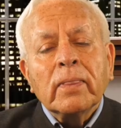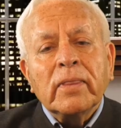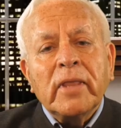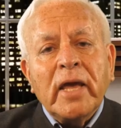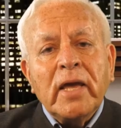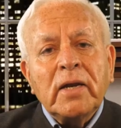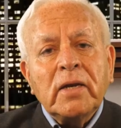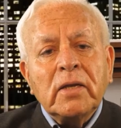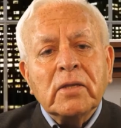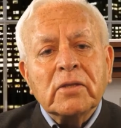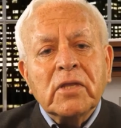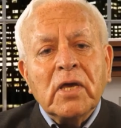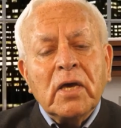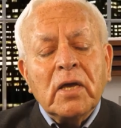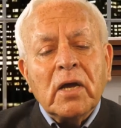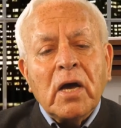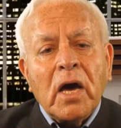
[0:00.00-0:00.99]
Then
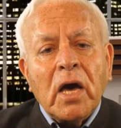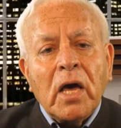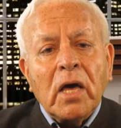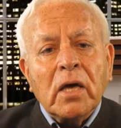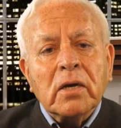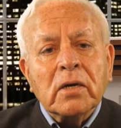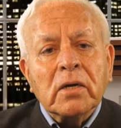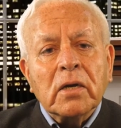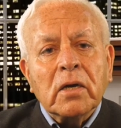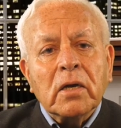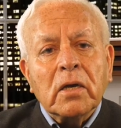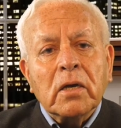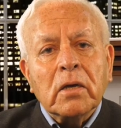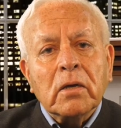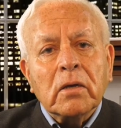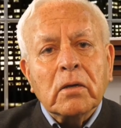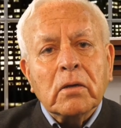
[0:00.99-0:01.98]
there are
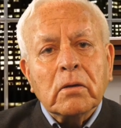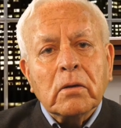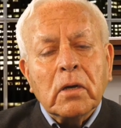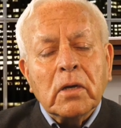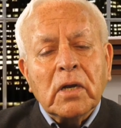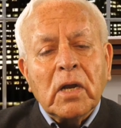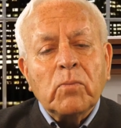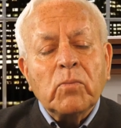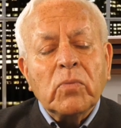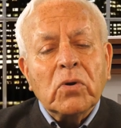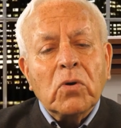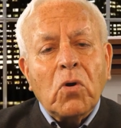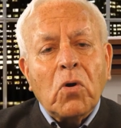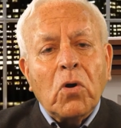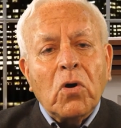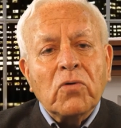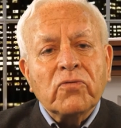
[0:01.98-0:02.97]
a number
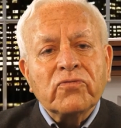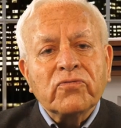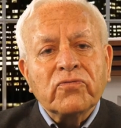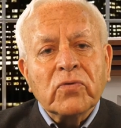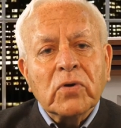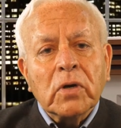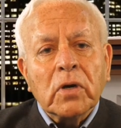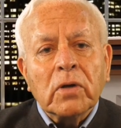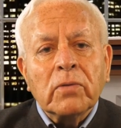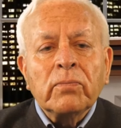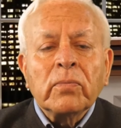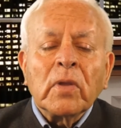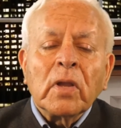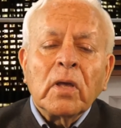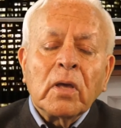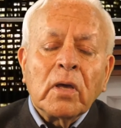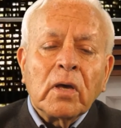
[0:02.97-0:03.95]
of
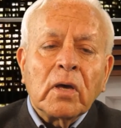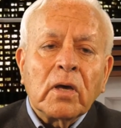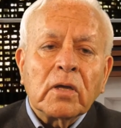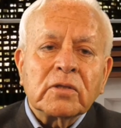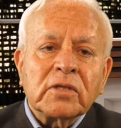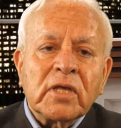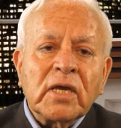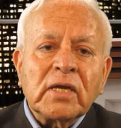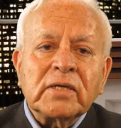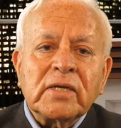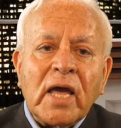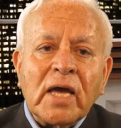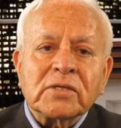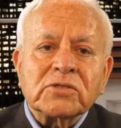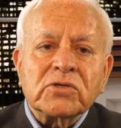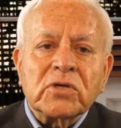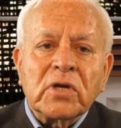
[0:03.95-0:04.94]
think
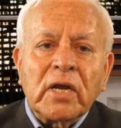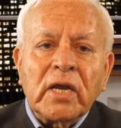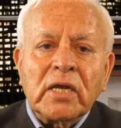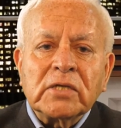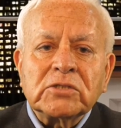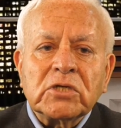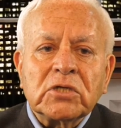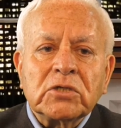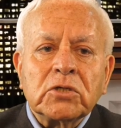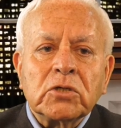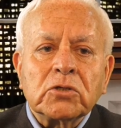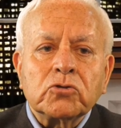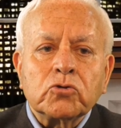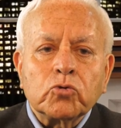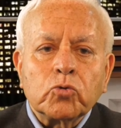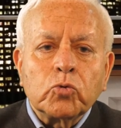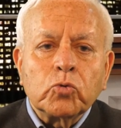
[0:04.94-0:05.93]
tanks related
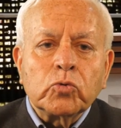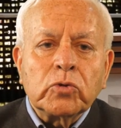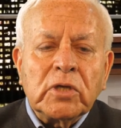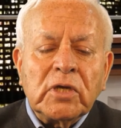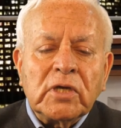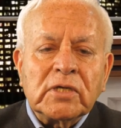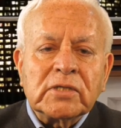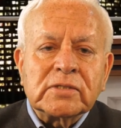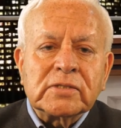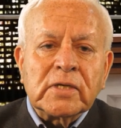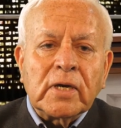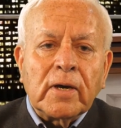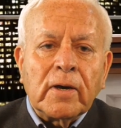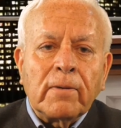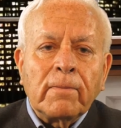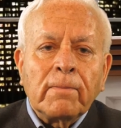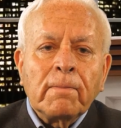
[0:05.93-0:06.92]
to these
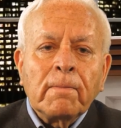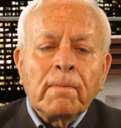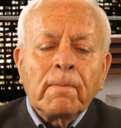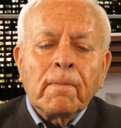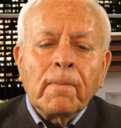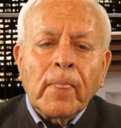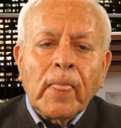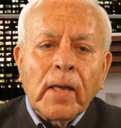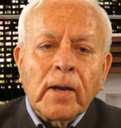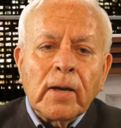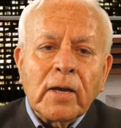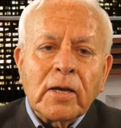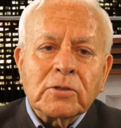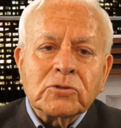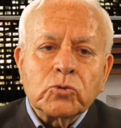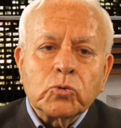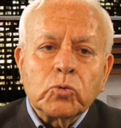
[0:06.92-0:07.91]

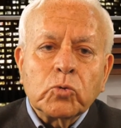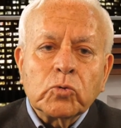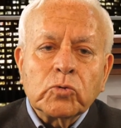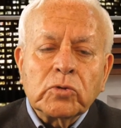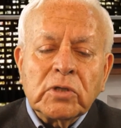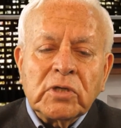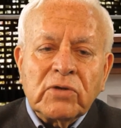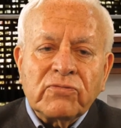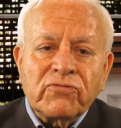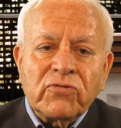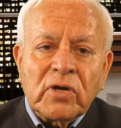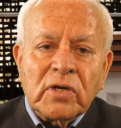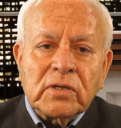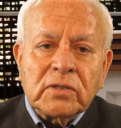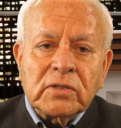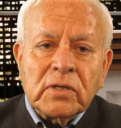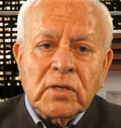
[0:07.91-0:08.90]
to the
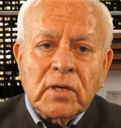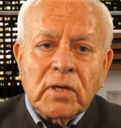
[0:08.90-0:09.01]
different